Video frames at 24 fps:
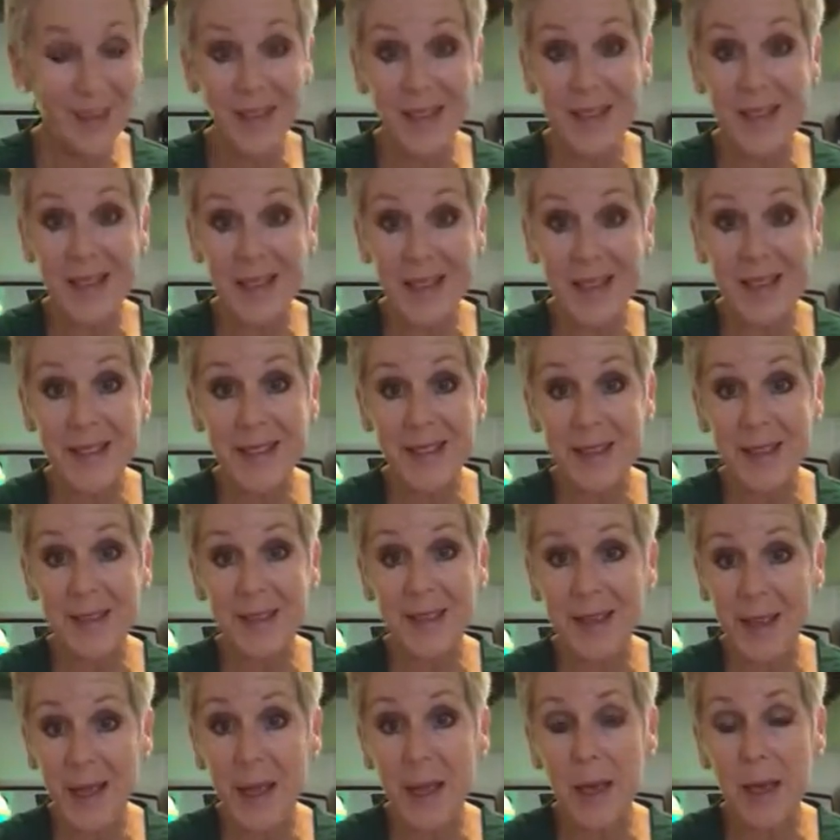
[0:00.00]
things
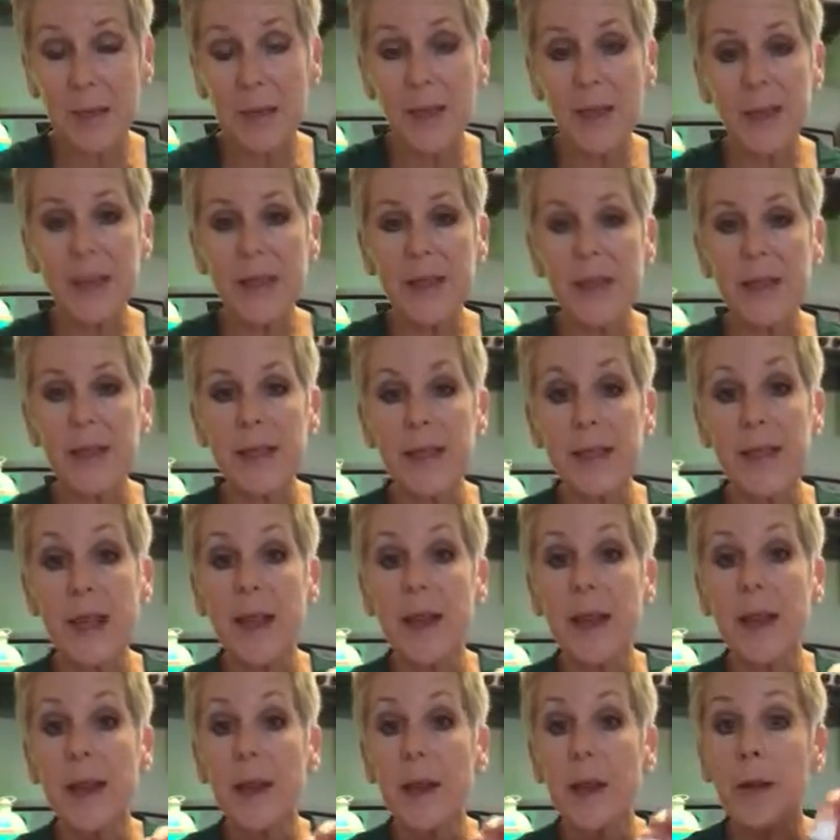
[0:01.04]
that came is this
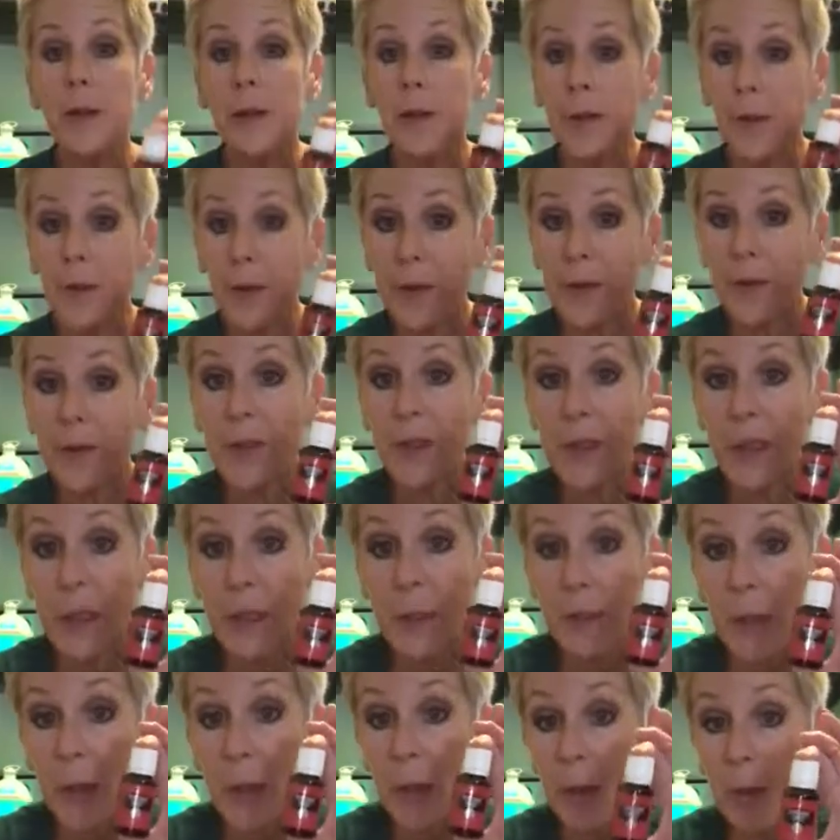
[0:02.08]

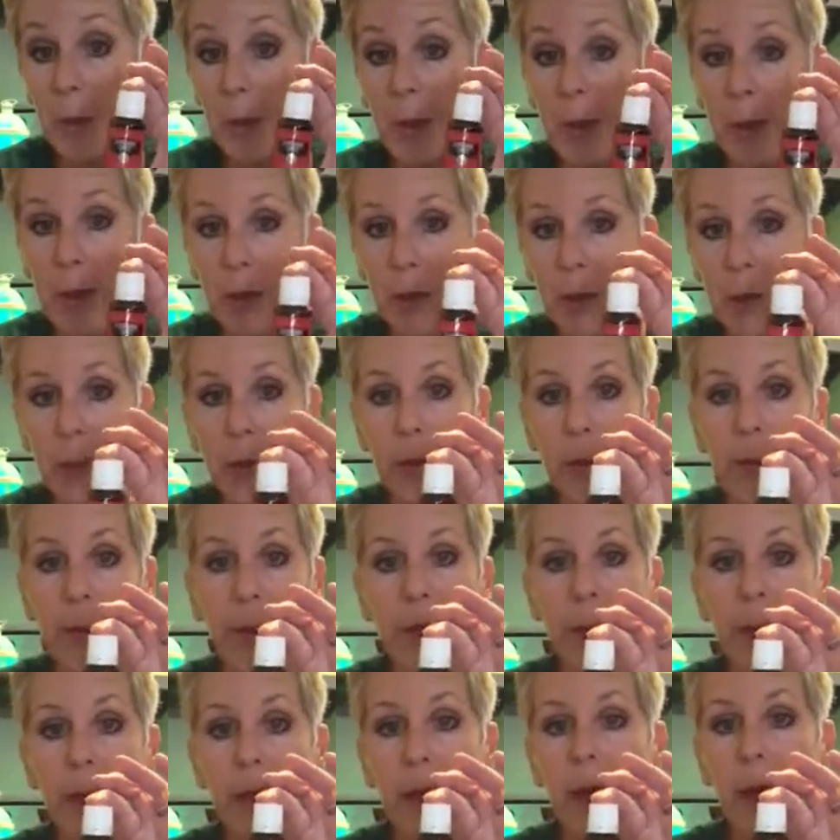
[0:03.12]
15 ml bottle
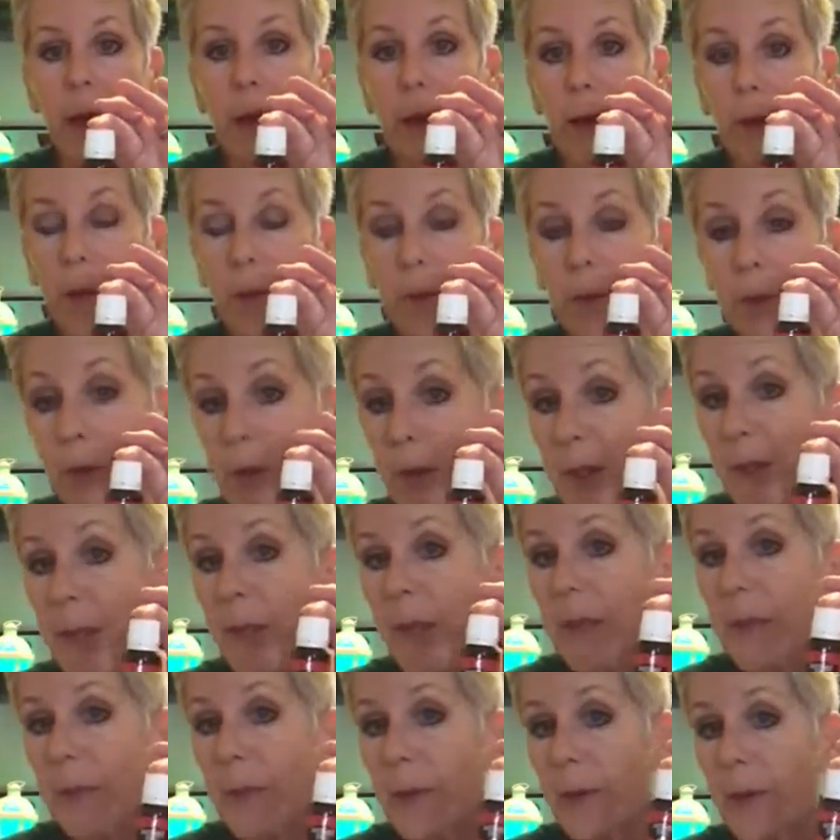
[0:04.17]
of
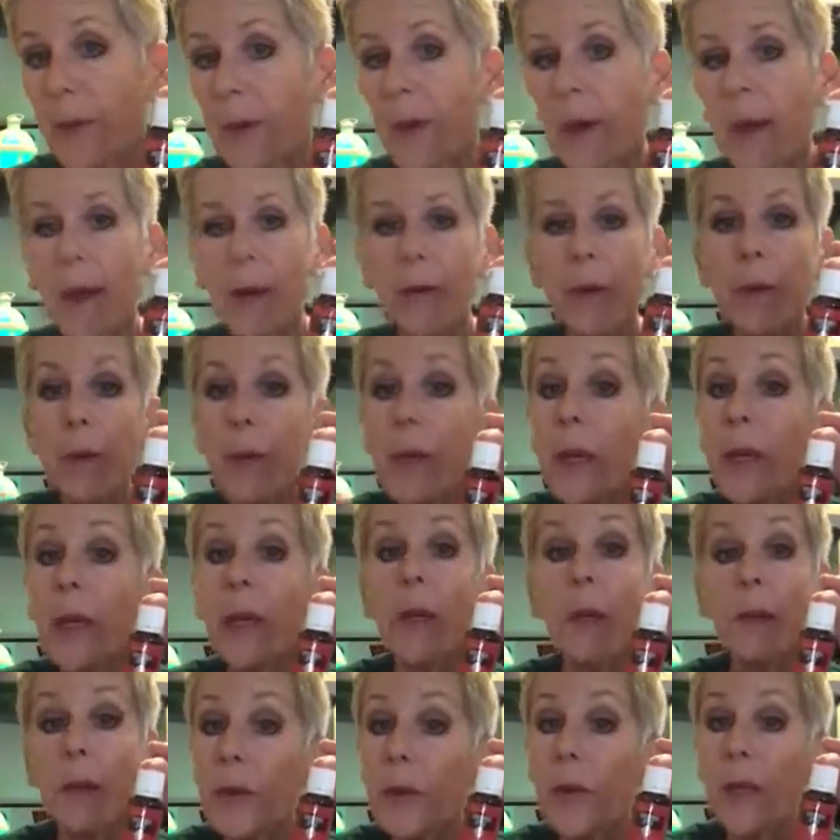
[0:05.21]
Christmas Spirit. Everybody
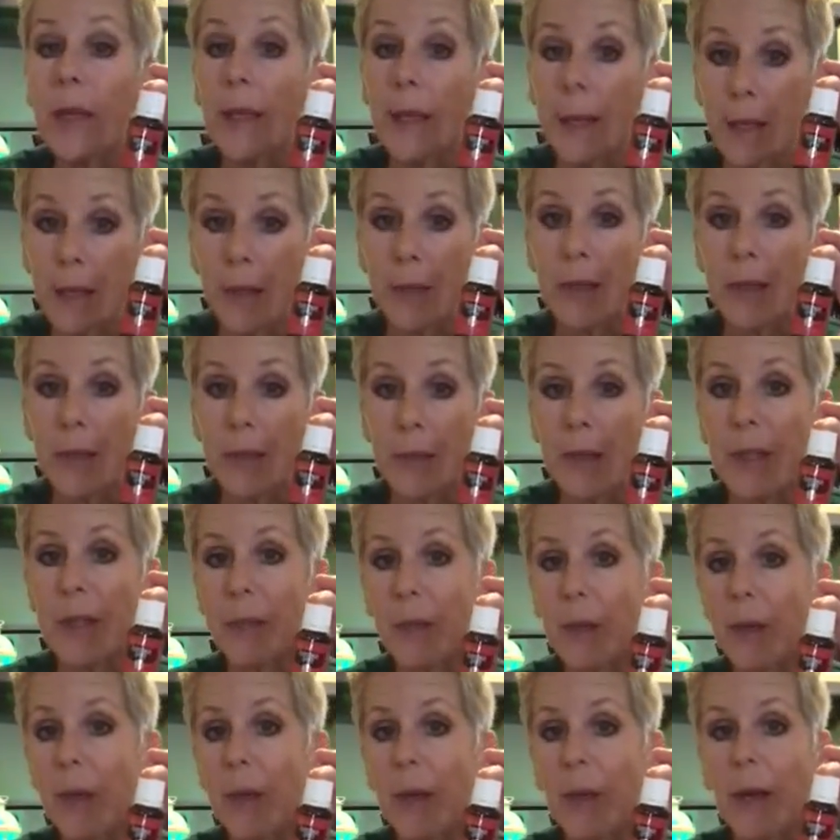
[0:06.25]
knows I like Christmas
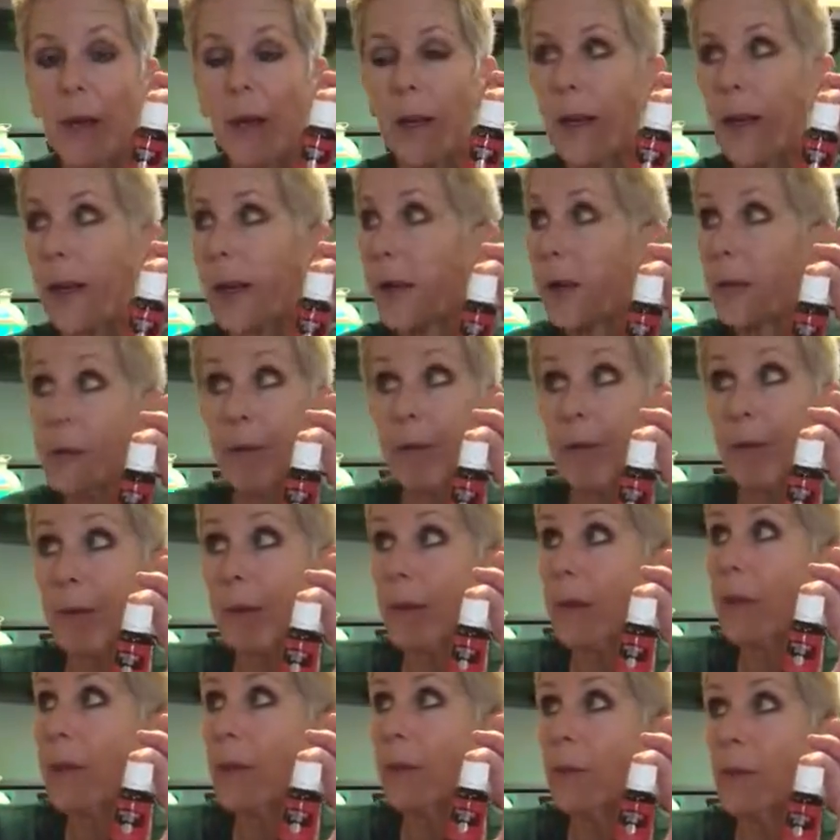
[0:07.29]
Spirit. I have
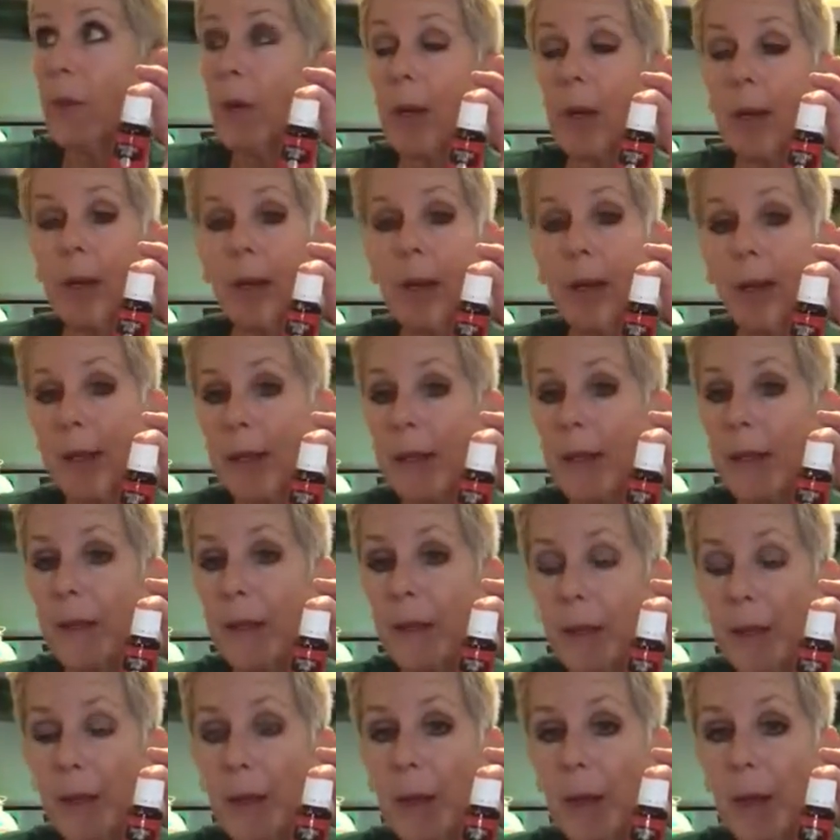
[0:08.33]
probably like 10
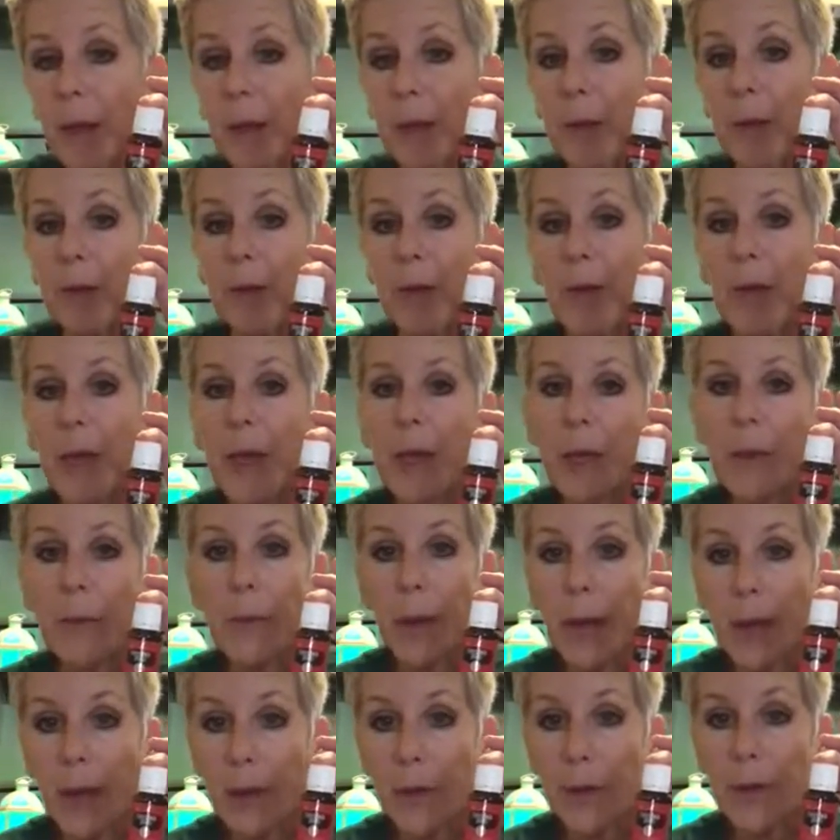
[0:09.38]
or 12
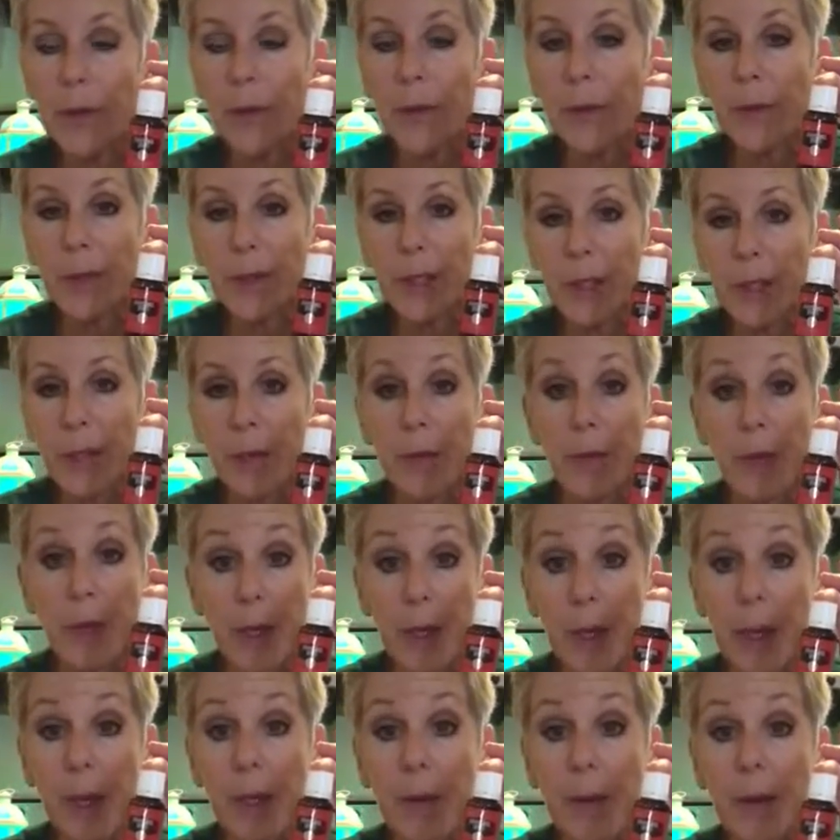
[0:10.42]
bottles on my shelf
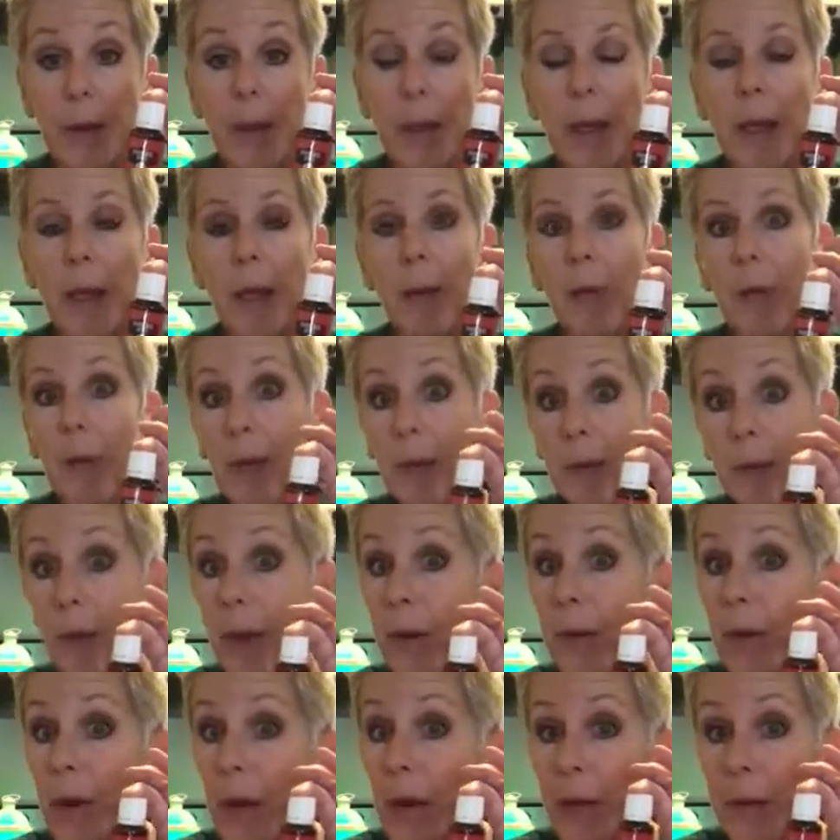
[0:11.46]
right now, but I've
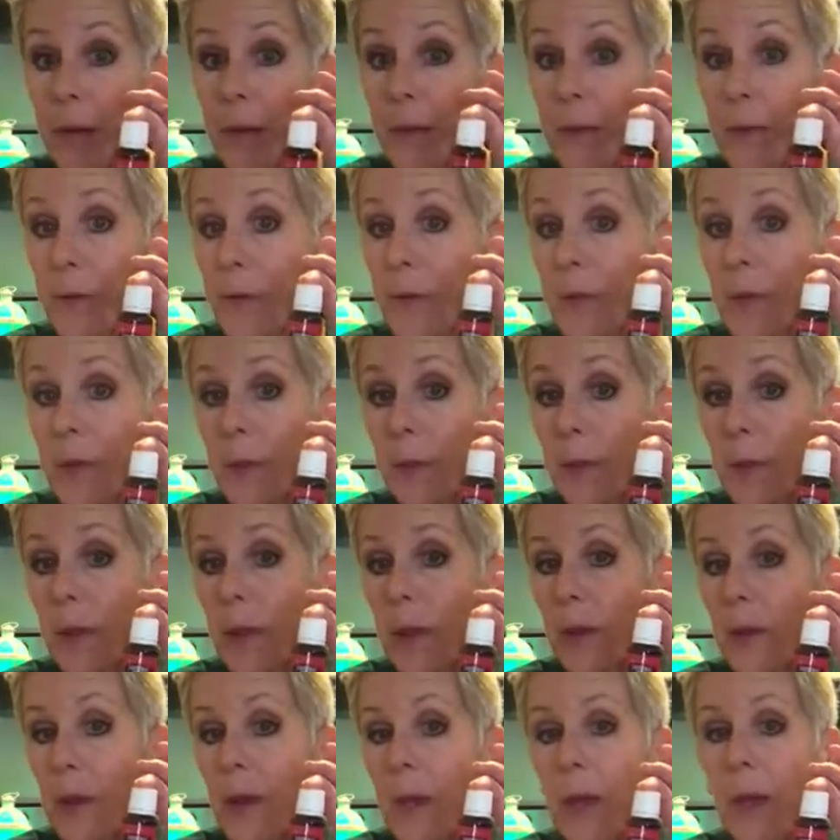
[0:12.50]
never had a 15
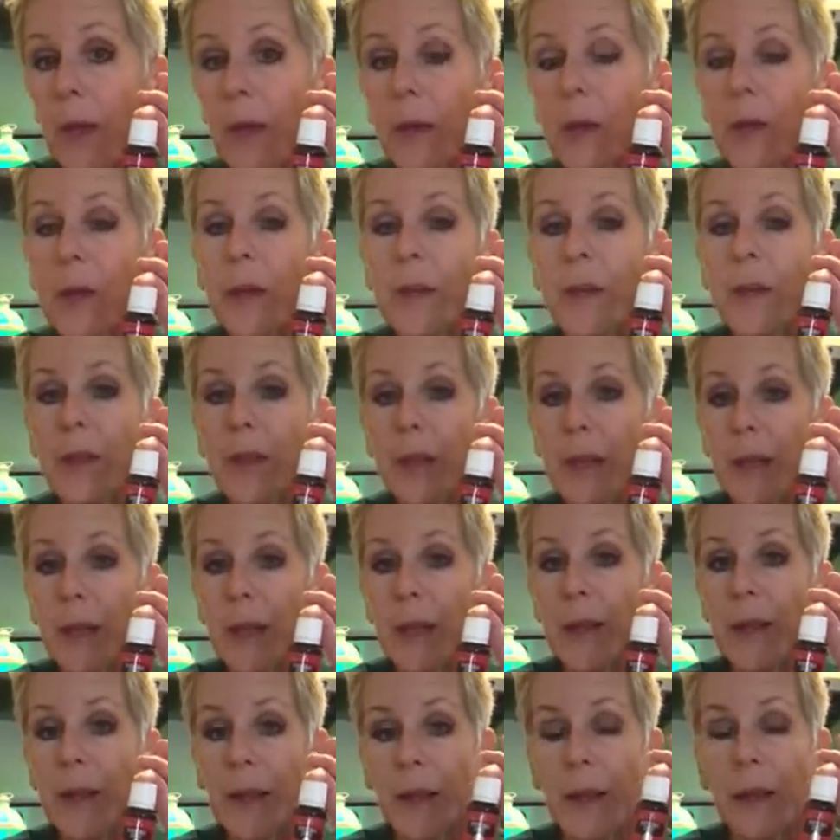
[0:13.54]
ml, and I don't even
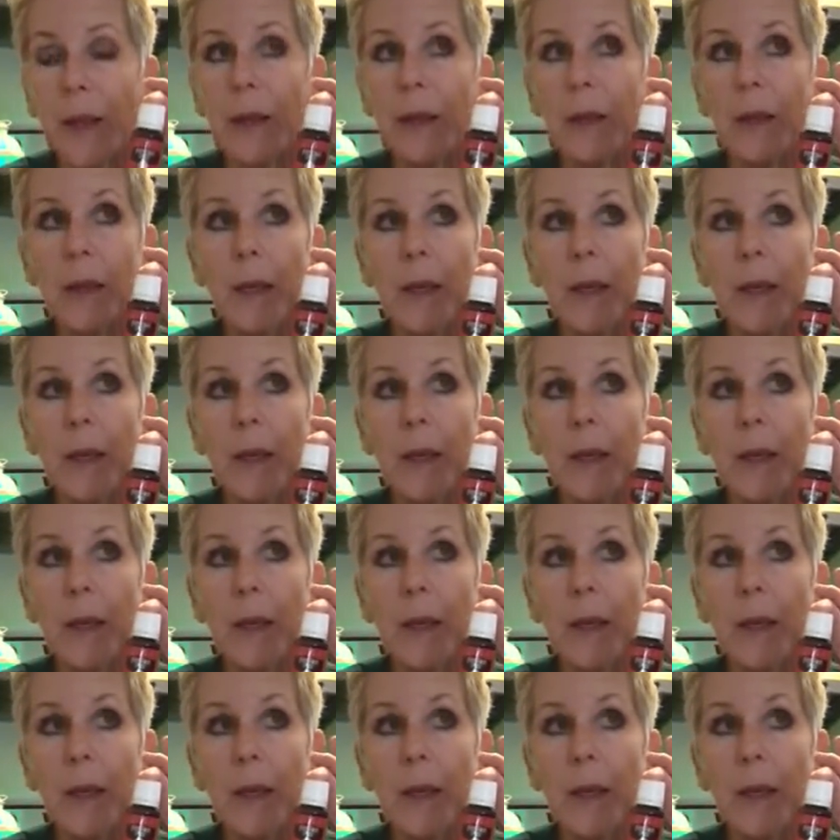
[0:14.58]
think that